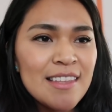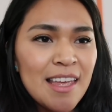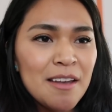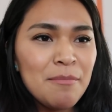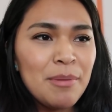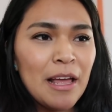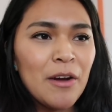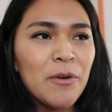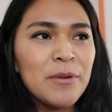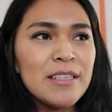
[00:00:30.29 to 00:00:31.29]
then but
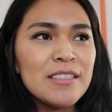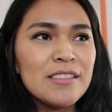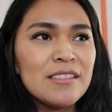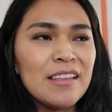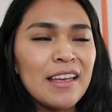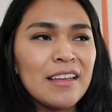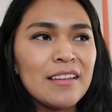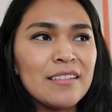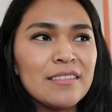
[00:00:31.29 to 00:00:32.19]
I always just like